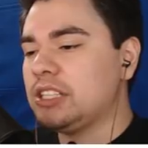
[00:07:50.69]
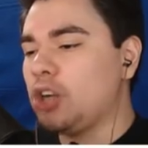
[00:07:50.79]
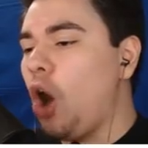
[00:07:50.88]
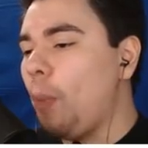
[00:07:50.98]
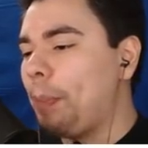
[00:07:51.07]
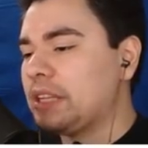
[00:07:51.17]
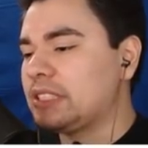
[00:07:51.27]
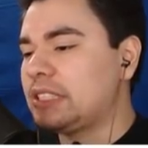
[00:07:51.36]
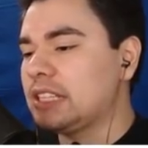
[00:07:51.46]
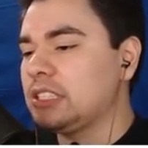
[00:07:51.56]
It's
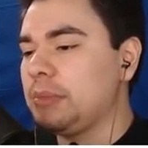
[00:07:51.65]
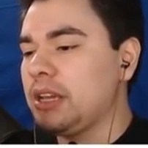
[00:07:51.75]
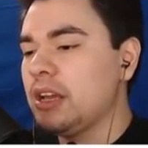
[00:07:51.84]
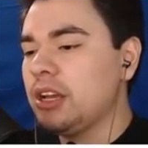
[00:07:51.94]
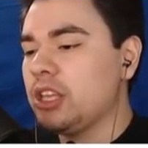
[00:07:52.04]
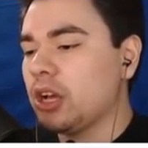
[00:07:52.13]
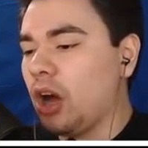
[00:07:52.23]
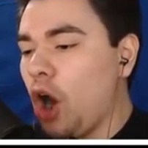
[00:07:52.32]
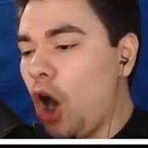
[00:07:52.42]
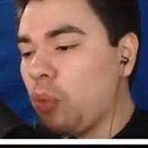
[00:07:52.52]
open. Sesame. You
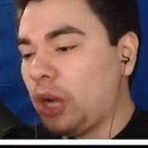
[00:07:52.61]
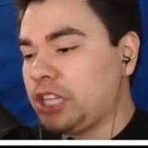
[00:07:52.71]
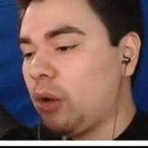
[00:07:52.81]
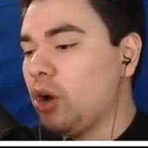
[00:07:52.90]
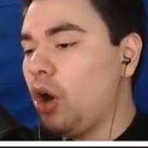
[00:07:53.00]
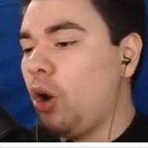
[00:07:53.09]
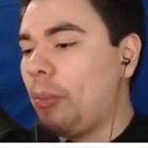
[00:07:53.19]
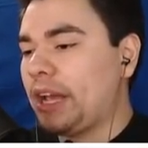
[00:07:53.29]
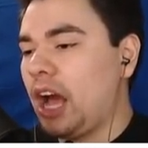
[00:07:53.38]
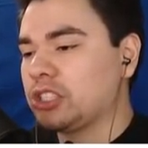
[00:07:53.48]
go. Oh, watch out. Oh
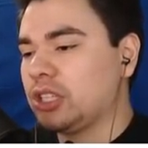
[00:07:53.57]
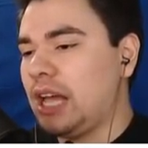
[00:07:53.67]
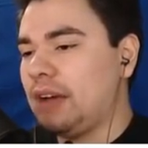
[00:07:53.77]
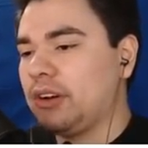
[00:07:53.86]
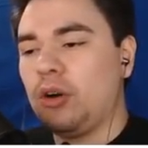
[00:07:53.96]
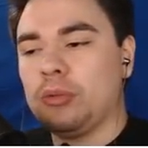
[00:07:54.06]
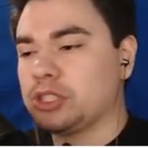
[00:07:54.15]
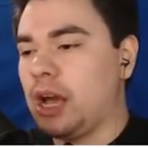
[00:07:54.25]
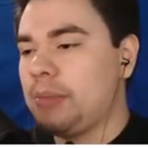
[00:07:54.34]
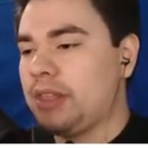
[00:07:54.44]
my gosh, the lava
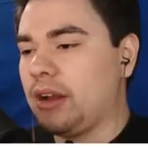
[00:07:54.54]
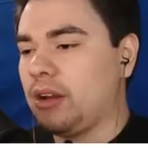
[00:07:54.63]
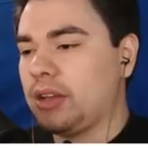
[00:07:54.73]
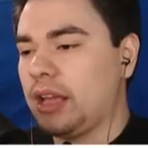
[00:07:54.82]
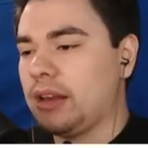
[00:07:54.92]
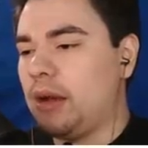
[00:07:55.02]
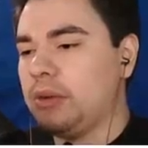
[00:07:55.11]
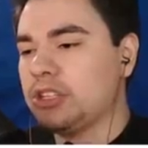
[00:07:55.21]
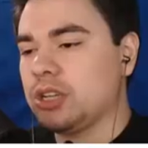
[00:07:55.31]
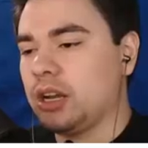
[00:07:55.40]
almost got me there. Okay,
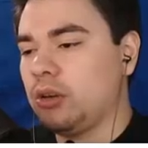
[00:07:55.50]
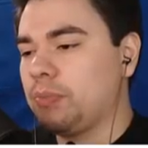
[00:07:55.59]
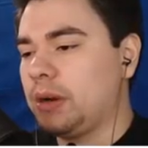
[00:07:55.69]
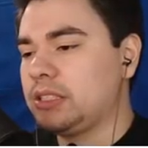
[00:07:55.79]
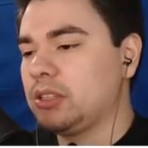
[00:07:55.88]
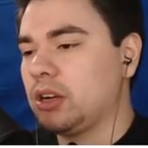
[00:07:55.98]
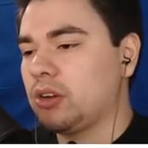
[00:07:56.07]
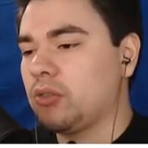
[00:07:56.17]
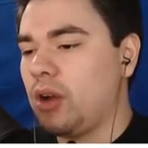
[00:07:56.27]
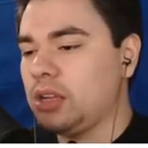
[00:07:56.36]
now we just got to go press
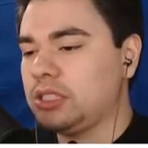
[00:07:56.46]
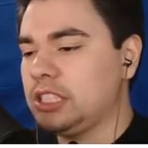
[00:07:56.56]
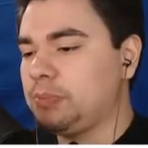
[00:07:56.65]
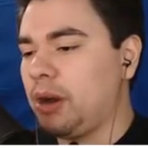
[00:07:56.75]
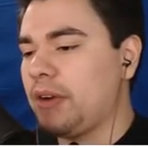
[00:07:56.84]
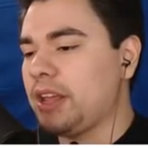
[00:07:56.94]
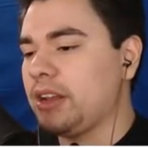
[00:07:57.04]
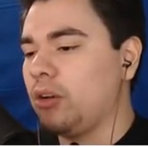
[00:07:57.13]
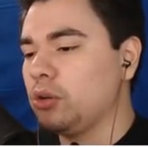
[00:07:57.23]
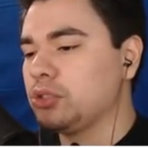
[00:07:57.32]
across. This part right
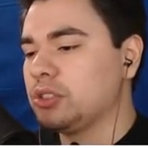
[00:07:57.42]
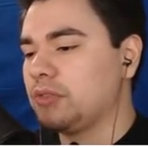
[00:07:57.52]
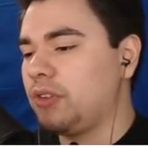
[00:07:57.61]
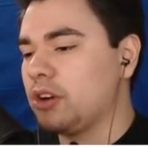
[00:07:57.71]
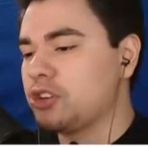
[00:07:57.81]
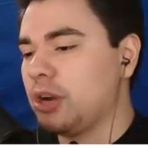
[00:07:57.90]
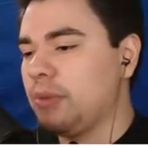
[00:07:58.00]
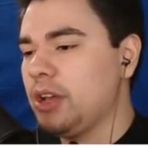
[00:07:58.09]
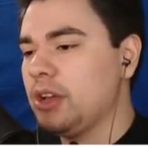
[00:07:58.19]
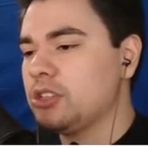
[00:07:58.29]
here also is a far
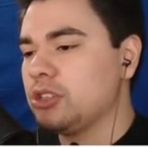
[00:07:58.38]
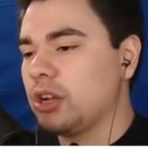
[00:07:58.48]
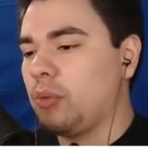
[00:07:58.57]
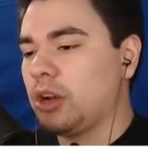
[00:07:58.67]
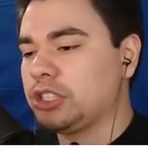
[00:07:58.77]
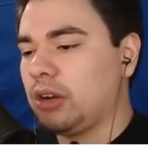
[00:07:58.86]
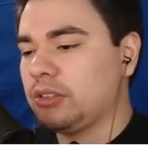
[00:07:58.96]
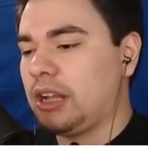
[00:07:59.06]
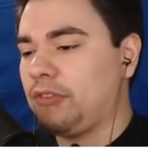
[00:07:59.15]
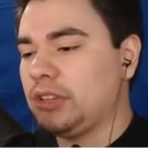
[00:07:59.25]
jump, so you got to watch
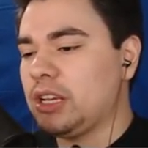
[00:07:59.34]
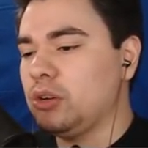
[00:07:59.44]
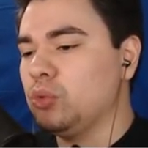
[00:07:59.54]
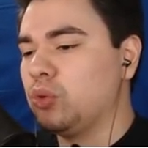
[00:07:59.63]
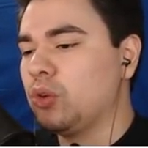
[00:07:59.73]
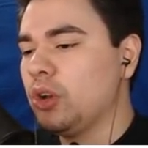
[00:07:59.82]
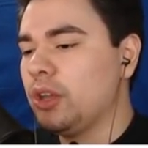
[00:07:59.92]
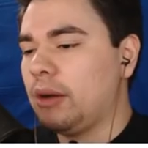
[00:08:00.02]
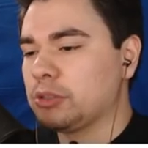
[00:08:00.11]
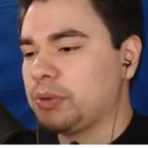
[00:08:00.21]
out. Definitely. Ooh,
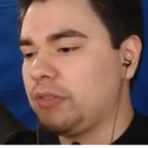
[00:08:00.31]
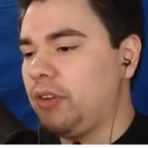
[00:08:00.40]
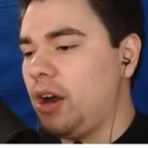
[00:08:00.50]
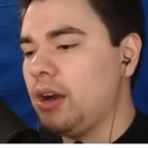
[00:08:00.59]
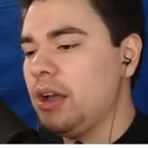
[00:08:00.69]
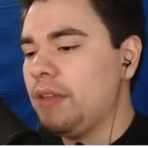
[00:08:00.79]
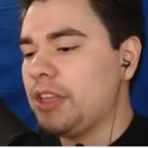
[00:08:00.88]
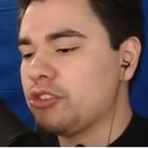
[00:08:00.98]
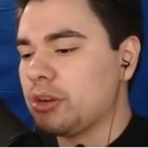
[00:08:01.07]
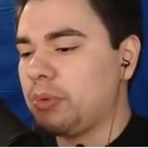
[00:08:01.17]
that was pretty far.
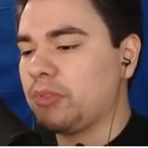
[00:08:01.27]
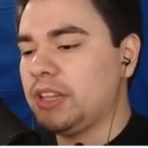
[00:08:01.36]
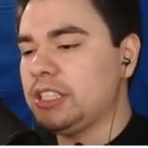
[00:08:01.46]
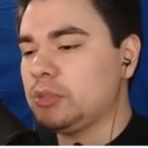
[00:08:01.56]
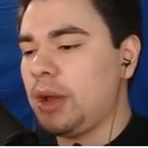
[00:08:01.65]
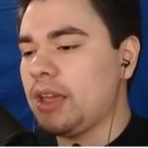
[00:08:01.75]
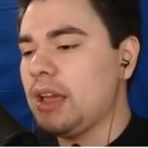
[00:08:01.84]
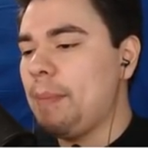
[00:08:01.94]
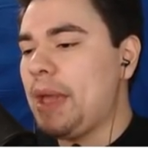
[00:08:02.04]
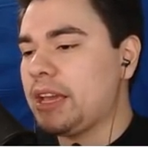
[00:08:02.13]
Then you jump over this way,
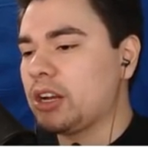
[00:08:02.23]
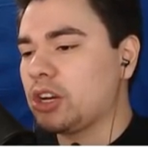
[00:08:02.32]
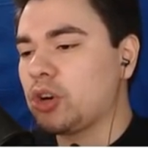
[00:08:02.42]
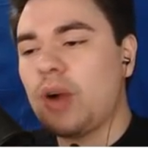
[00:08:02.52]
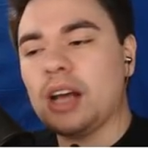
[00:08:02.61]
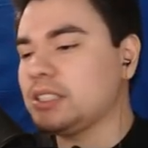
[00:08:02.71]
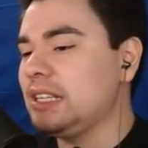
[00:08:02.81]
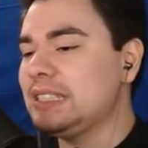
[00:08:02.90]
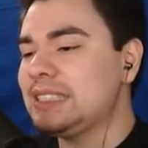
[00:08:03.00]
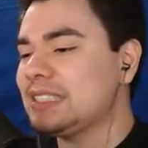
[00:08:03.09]
make it across.
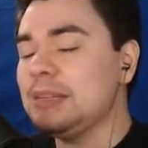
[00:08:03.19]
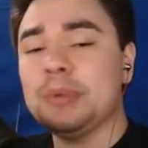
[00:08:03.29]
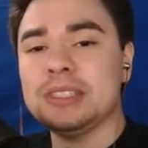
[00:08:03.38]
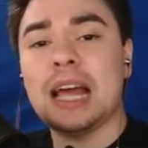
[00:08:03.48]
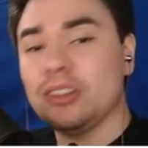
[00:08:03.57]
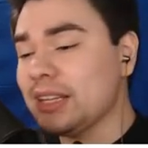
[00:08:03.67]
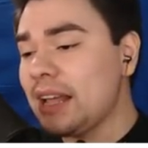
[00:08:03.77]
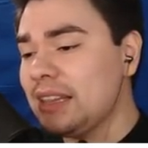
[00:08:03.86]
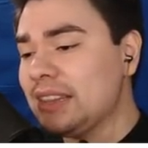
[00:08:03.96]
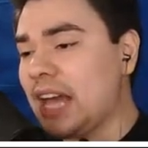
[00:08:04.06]
It's as simple as that. Look at
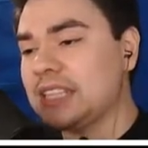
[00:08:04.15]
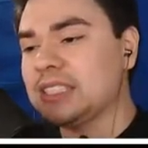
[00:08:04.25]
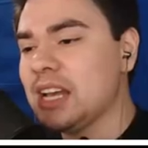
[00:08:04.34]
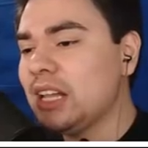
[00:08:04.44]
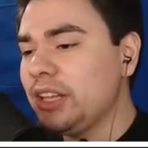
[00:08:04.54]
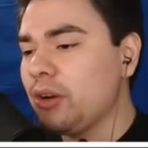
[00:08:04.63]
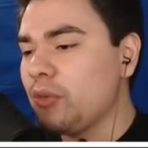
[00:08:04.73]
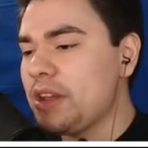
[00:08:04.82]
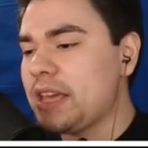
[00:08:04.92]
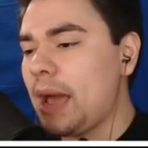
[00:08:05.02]
that nice
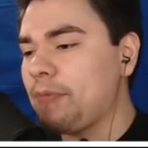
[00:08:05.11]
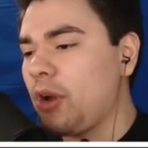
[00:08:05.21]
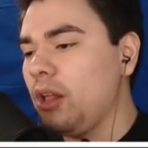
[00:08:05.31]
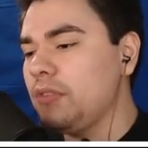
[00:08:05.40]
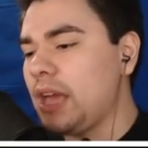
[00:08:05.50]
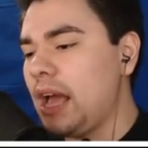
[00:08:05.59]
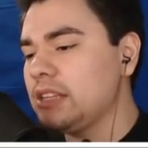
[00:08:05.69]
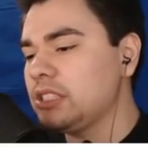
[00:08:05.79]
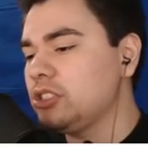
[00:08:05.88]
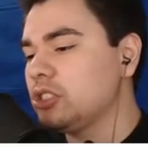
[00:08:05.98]
little recap for all of you
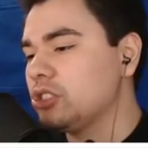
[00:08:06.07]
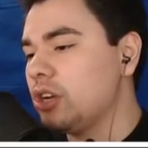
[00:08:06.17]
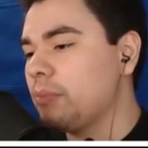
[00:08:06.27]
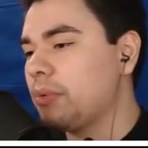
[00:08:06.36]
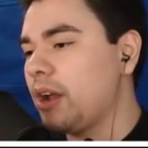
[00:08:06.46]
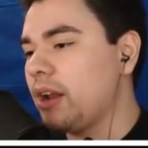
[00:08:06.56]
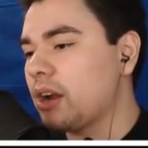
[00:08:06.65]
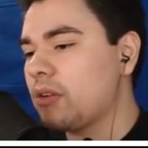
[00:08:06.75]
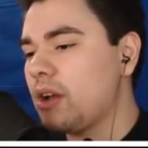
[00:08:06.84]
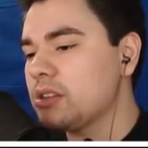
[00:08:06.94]
guys and just jump right
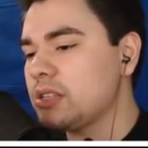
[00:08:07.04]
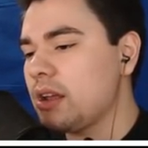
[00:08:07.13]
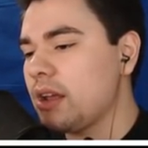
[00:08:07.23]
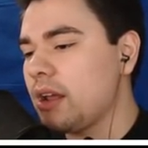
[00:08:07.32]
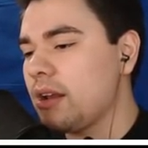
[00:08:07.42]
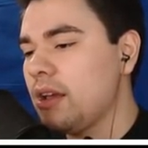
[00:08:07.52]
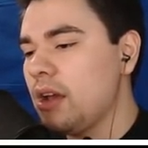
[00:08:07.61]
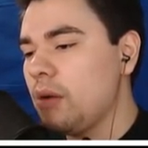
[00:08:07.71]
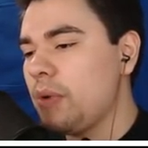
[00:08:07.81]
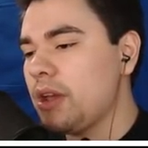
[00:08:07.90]
across and
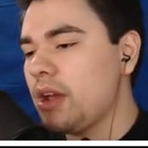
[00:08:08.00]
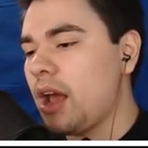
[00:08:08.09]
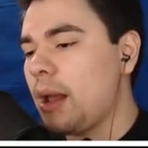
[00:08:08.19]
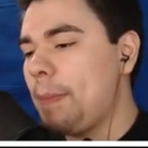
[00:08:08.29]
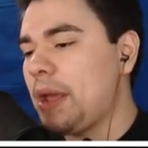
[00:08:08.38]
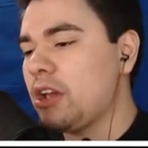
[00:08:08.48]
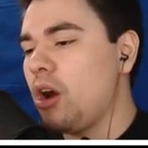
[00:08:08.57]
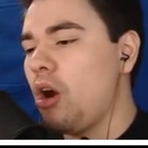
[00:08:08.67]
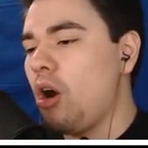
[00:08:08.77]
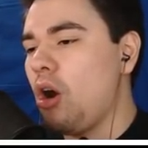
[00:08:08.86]
we got a
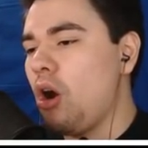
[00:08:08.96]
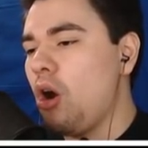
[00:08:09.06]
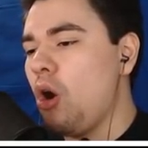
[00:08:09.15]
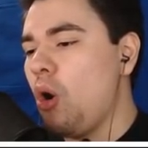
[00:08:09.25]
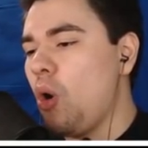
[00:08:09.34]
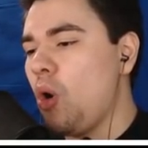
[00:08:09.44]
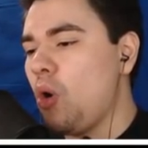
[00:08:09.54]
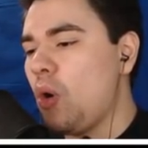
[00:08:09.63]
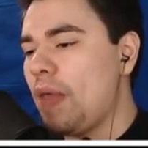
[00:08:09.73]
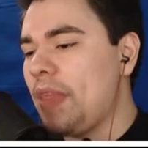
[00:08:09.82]

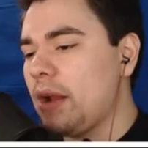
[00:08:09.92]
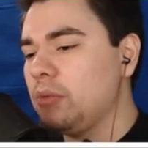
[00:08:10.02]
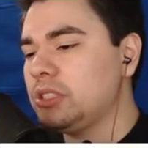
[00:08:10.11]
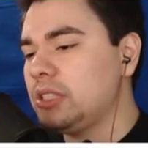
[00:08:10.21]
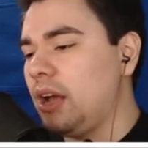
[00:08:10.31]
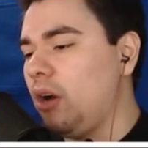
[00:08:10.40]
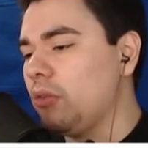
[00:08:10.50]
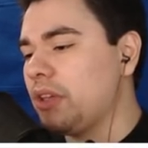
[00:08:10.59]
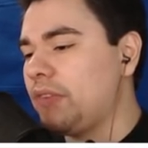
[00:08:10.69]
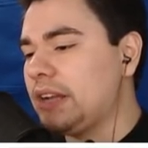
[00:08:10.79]
bingo. And there was,
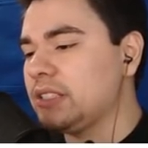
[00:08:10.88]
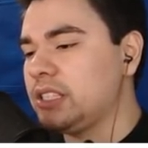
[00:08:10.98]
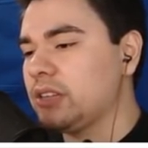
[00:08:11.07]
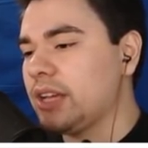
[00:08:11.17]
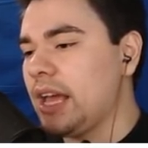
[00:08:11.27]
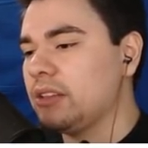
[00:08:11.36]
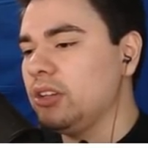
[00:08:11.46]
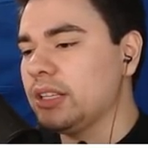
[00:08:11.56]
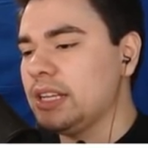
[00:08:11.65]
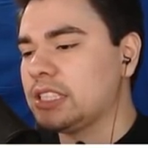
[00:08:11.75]
oh, the event is here again.
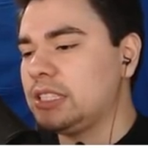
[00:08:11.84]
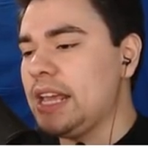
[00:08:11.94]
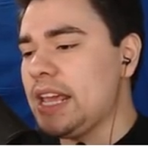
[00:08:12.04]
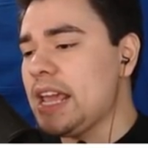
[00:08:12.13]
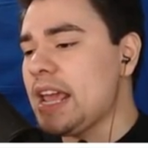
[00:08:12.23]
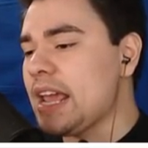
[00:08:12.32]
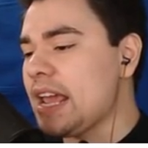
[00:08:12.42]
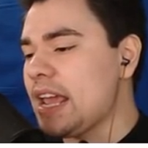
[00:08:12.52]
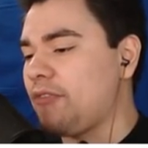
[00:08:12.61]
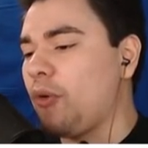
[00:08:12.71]
Look at this.
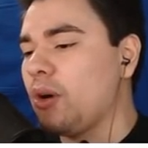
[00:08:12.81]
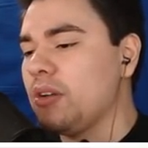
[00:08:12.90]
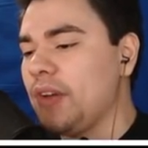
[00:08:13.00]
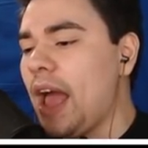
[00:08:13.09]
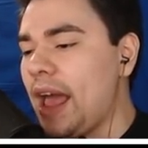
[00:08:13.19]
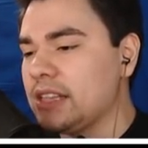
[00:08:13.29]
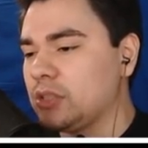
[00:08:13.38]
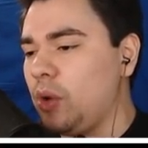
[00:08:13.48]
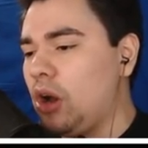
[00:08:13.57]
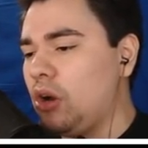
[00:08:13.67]
E for
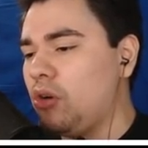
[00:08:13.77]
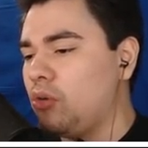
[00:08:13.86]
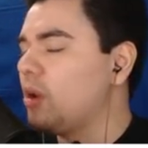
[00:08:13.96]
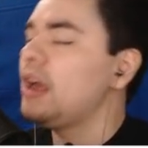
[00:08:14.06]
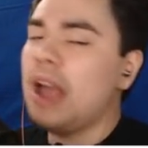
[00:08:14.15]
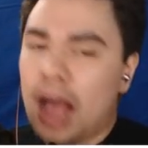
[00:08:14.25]
events. Woo!